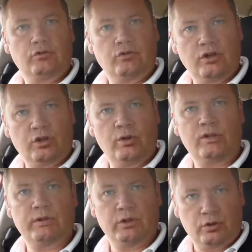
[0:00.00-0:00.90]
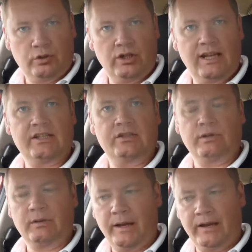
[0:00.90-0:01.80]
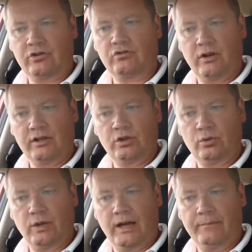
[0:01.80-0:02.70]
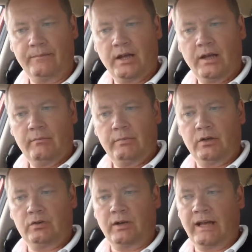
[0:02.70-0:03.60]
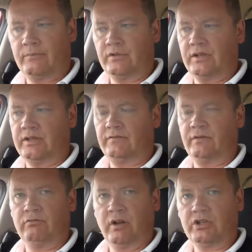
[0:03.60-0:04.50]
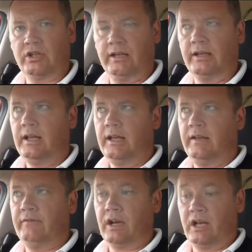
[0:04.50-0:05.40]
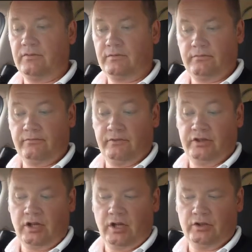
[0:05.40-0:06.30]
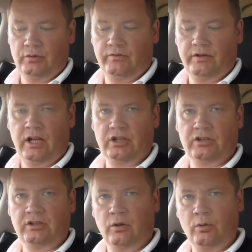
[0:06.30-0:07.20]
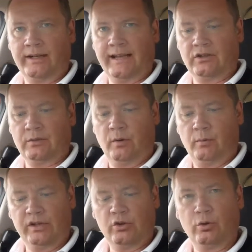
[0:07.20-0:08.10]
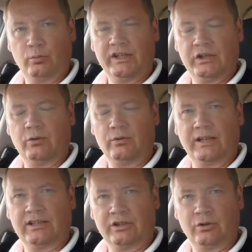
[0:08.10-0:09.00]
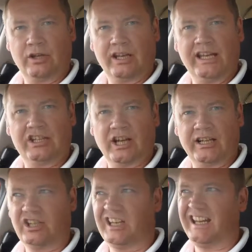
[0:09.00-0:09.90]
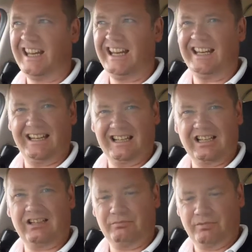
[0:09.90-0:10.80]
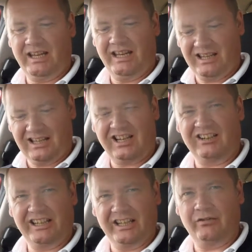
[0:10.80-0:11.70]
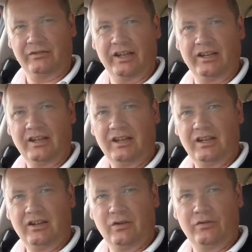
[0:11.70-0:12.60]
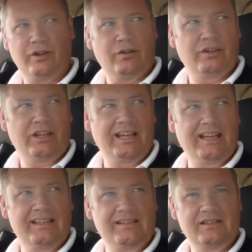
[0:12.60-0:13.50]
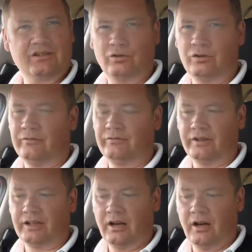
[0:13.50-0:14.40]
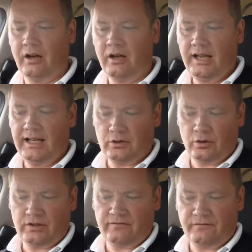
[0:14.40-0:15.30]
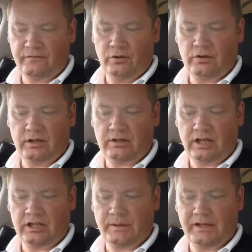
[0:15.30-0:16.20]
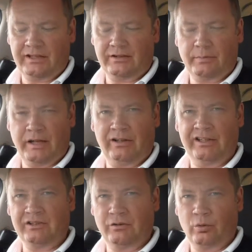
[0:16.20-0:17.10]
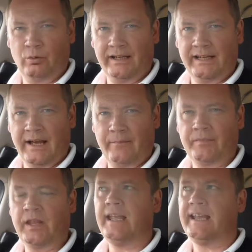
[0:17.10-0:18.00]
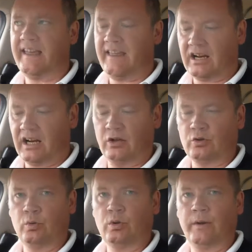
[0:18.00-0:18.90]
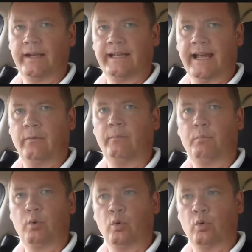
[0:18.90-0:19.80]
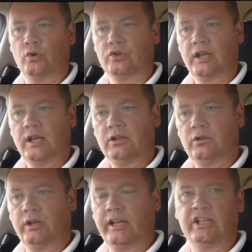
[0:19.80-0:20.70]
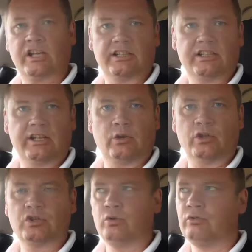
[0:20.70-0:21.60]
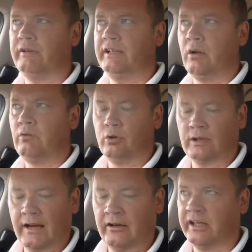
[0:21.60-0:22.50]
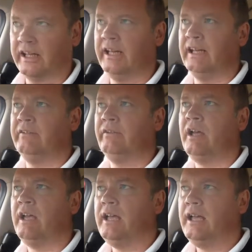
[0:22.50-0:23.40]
Try and do this when you're doing your lessons with your parents. Try and do that, because what happens is if you rush it, if the clutch, for starters, if the clutch doesn't go all the way down to the bottom, when you do actually do the gear change, you can hear the clunking of the gears. Not good for the car. It's because the clutch pedal isn't all the way down. Get that clutch all the way down, pause, do the gear change. Say you're doing a 2 to 3, don't look down at the gear lever.